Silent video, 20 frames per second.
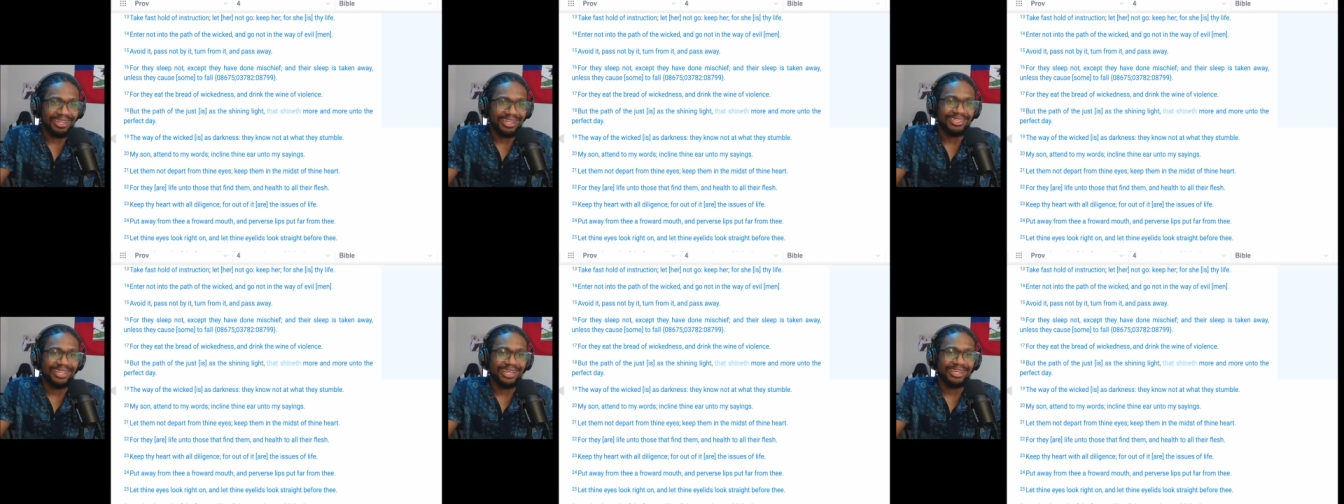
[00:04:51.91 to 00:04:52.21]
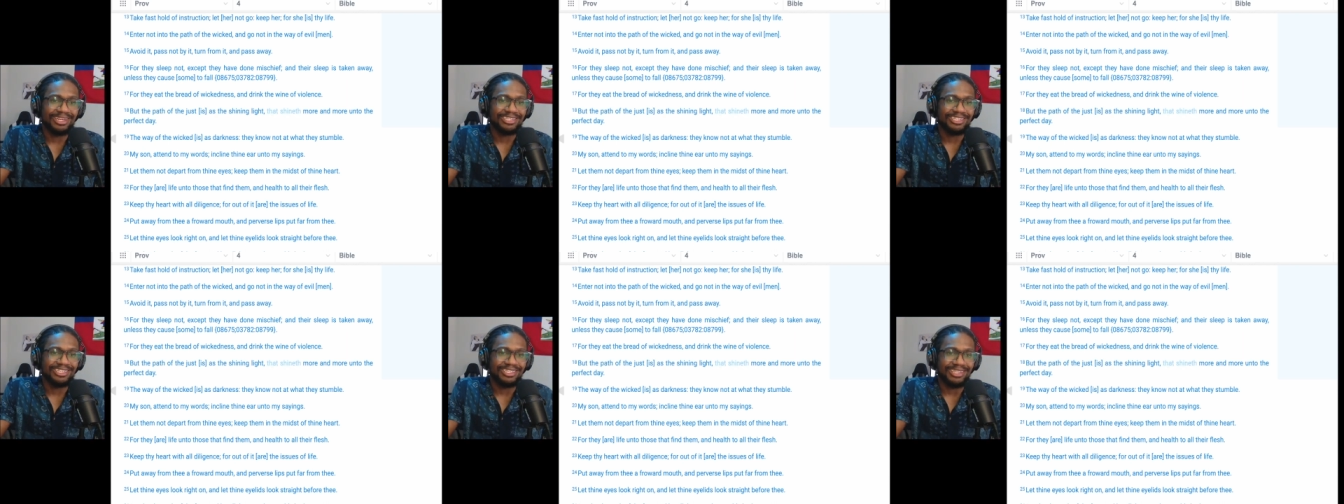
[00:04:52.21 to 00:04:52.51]
that
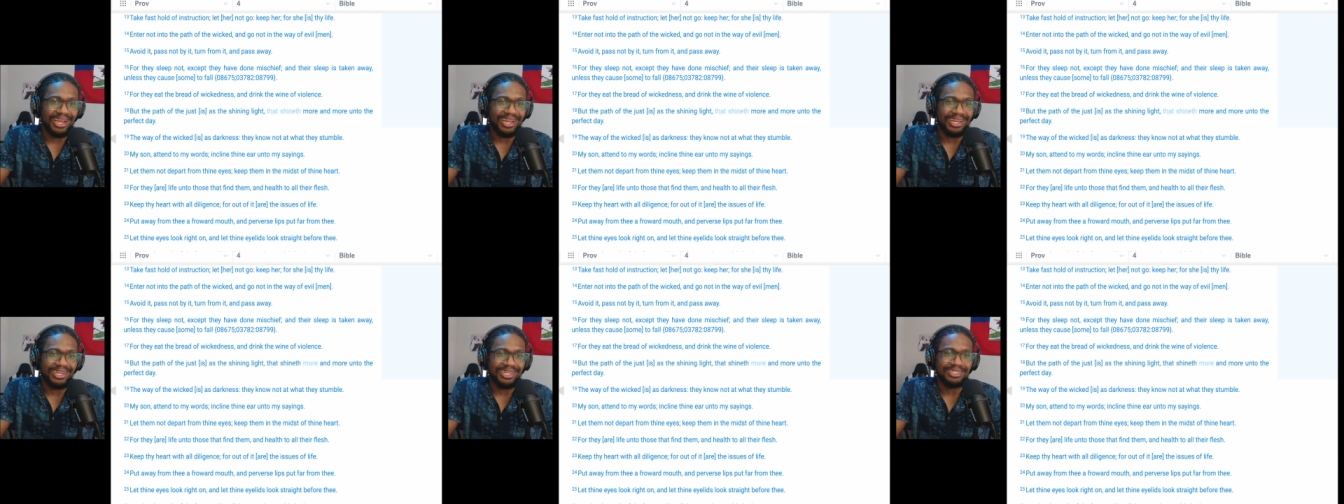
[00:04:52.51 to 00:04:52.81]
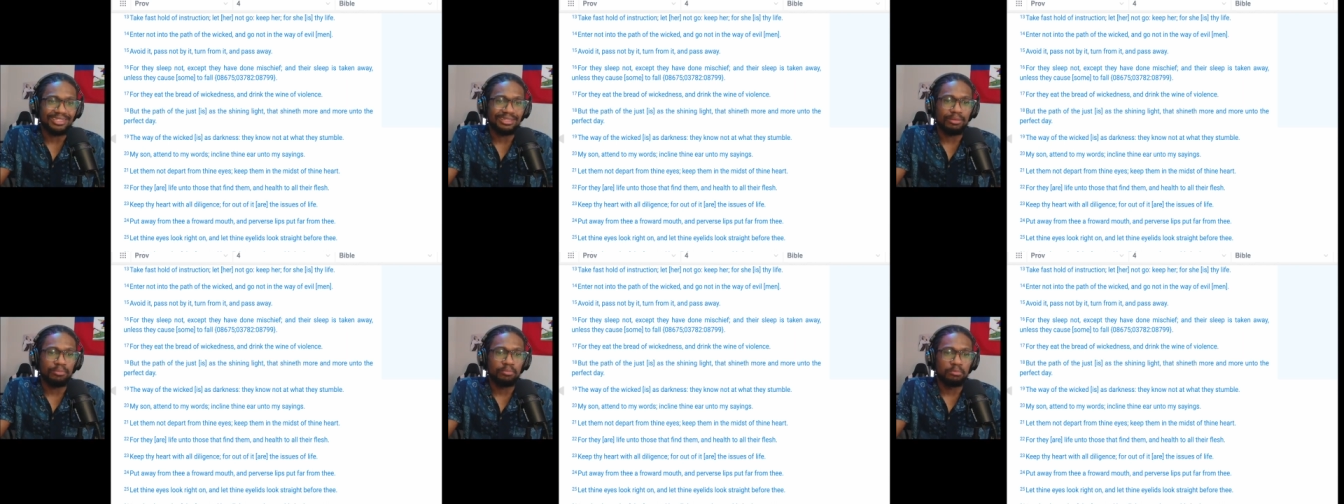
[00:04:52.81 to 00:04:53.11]
shineth
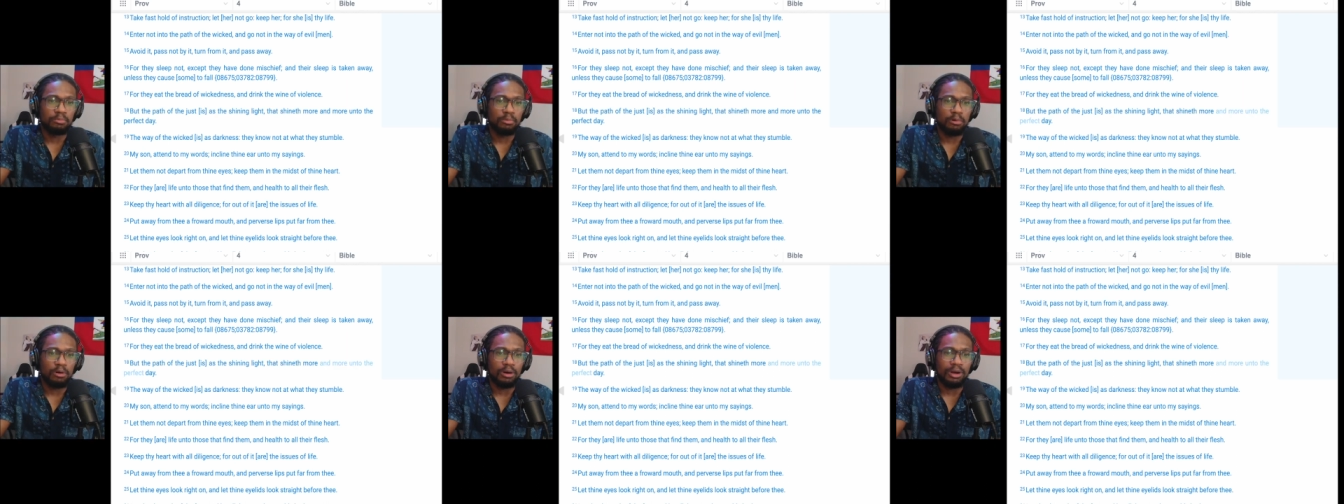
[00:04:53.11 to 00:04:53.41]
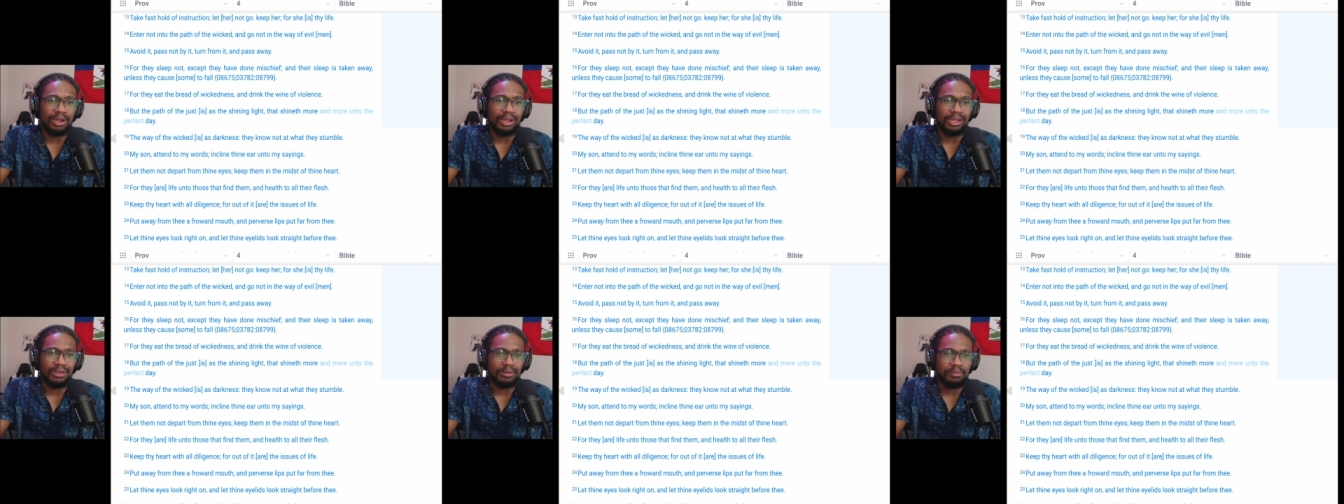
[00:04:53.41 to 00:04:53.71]
more
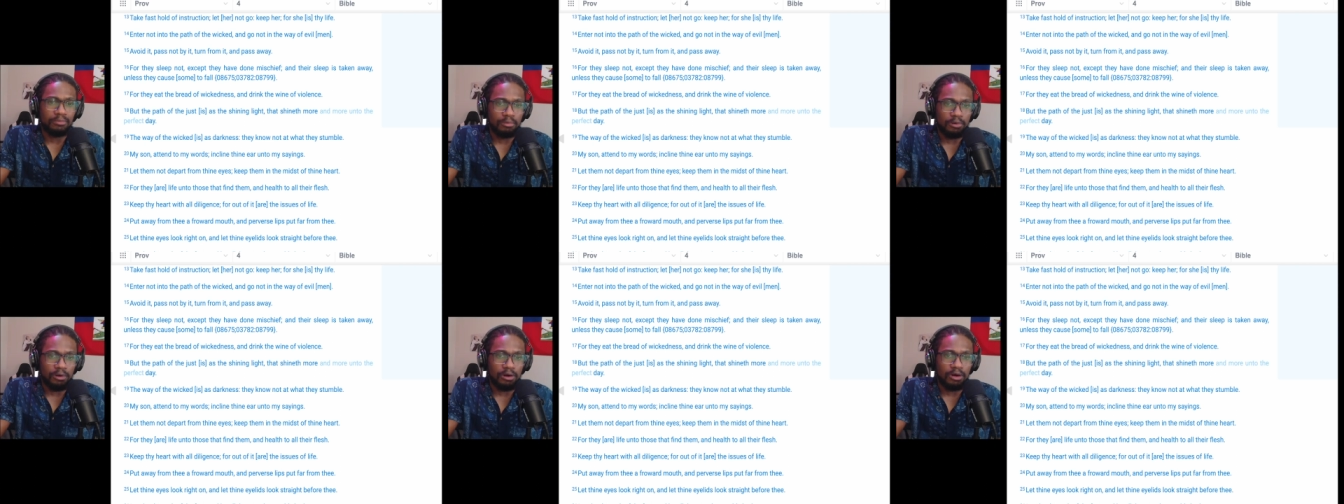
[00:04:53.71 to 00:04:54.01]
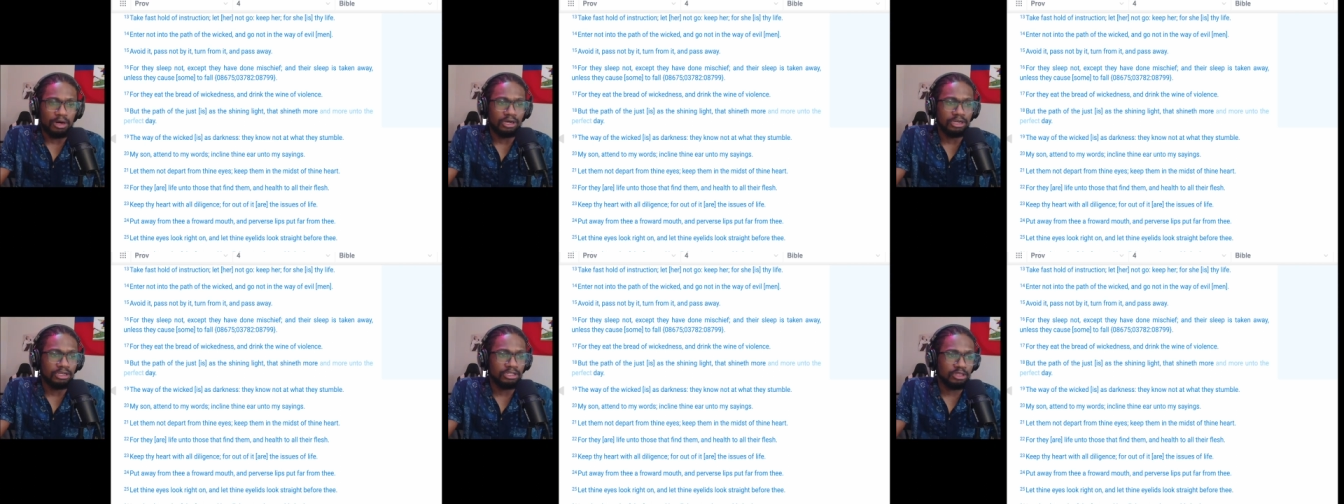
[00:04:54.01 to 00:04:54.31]
and more
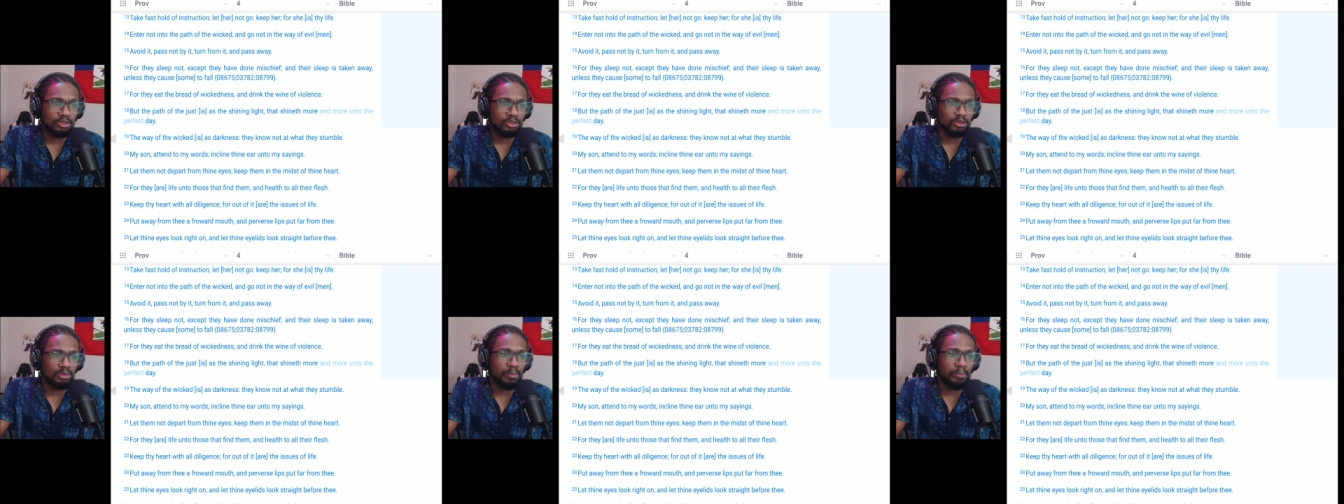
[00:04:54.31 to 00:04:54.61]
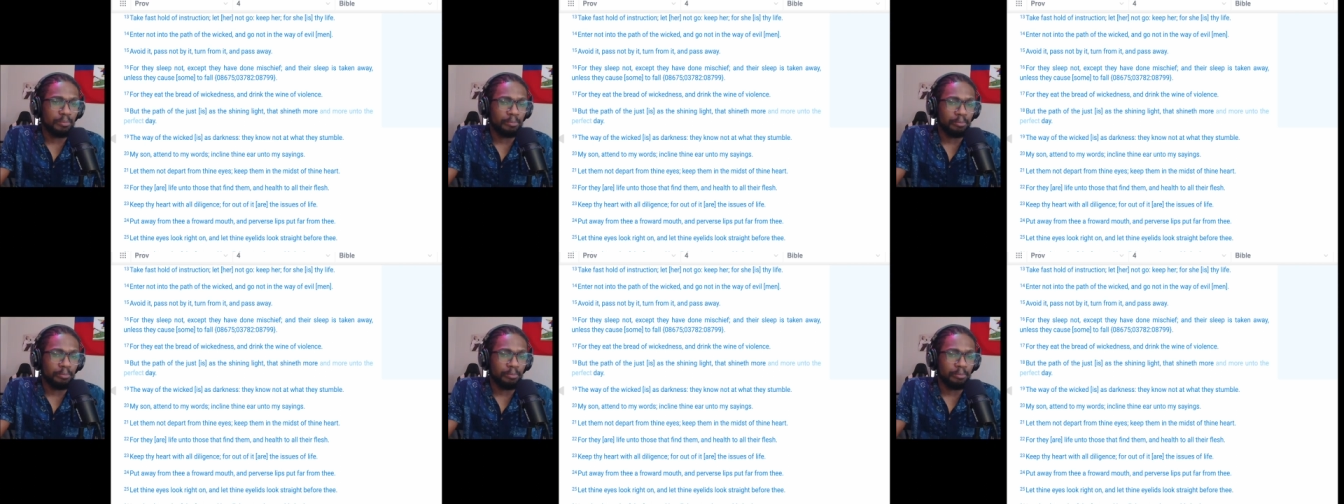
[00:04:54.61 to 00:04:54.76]
unto the